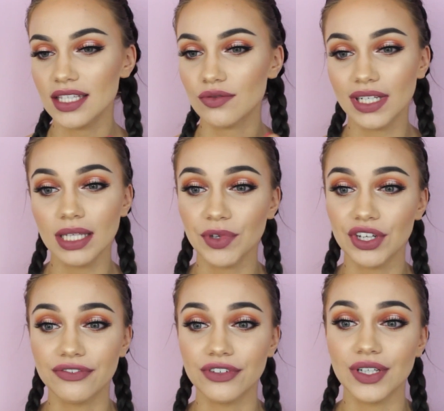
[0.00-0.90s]
It's really
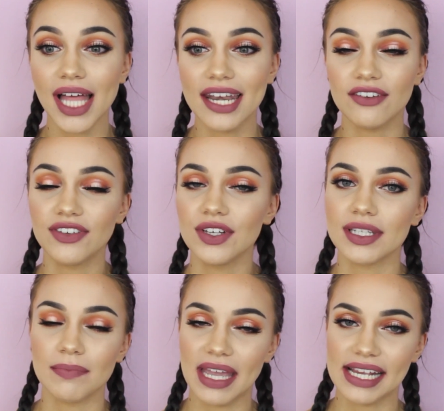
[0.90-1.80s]
beautiful and it feels
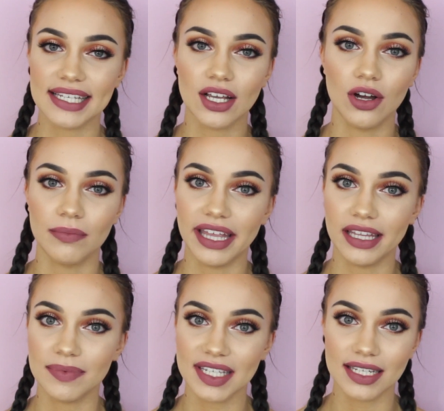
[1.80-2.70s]
amazing on my
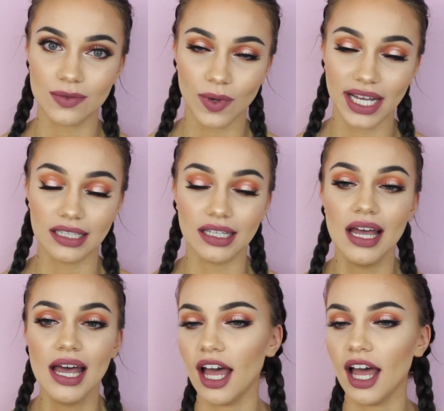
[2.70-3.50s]
lips as well.